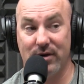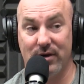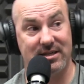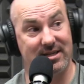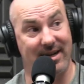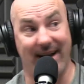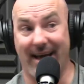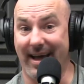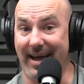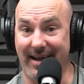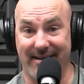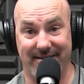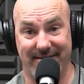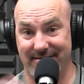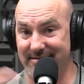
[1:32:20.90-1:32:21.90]
Which
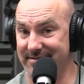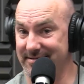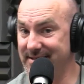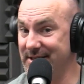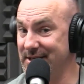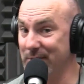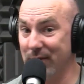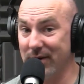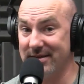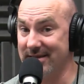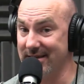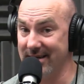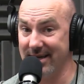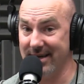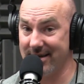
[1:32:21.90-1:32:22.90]
tonight she
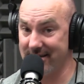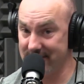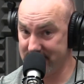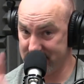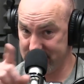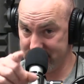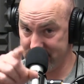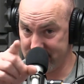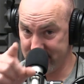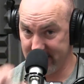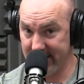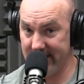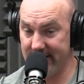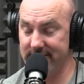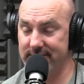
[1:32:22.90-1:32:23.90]
wasn't, Nick.
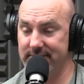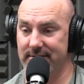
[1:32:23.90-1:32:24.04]
Right?